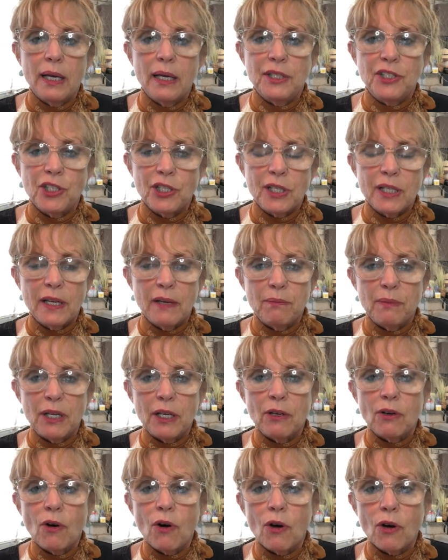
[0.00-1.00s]
Just give me
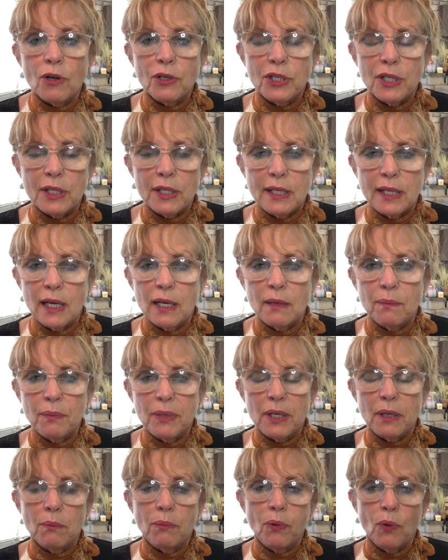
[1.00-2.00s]
a call to set up
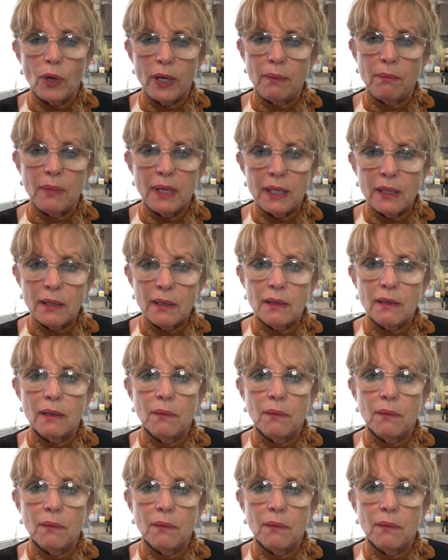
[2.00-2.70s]
an appointment.